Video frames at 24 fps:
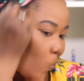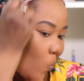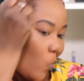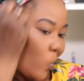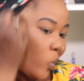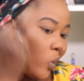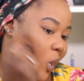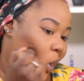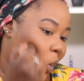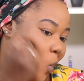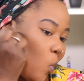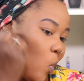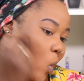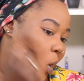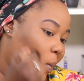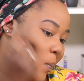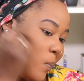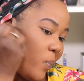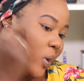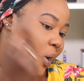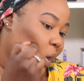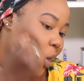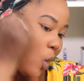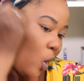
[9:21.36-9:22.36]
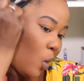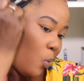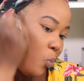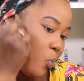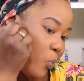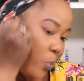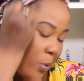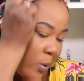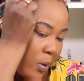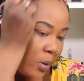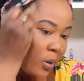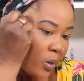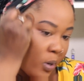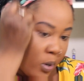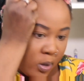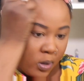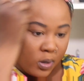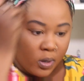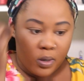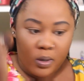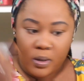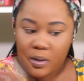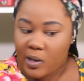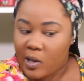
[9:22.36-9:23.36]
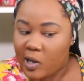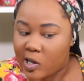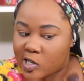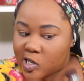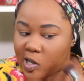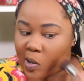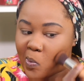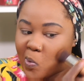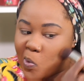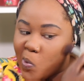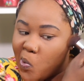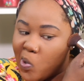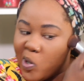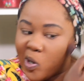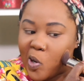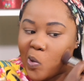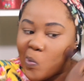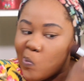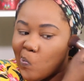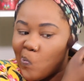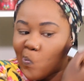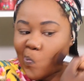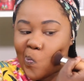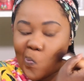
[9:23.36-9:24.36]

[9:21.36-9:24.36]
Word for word: and I go bring it up as I'm doing it